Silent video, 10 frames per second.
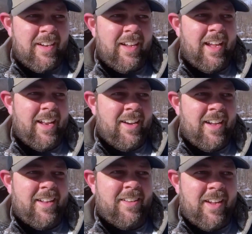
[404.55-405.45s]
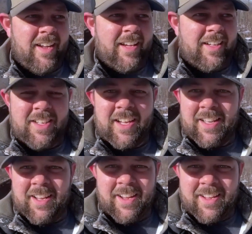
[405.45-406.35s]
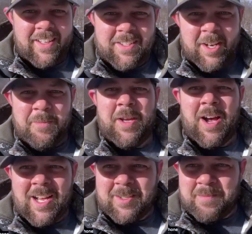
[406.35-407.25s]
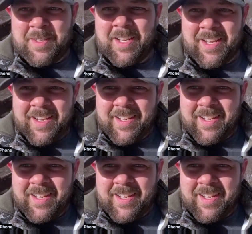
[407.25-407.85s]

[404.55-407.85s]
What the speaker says: And like I said, it's going to be awesome to